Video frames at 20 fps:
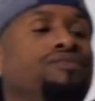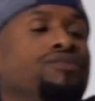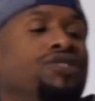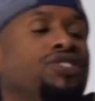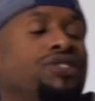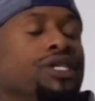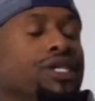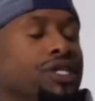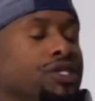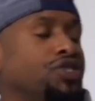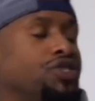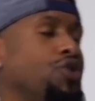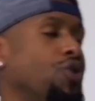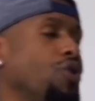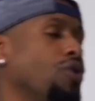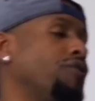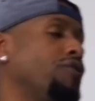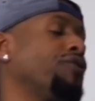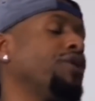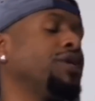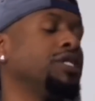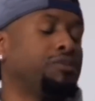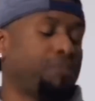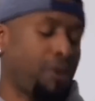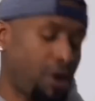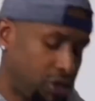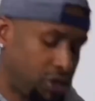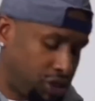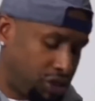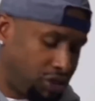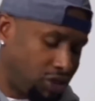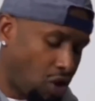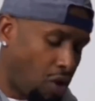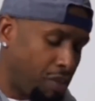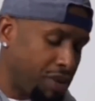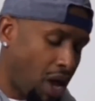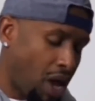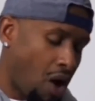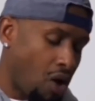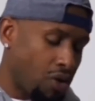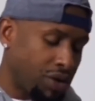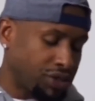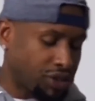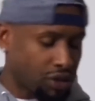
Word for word: This nigga's girlfriend's purse. She told me to hold it,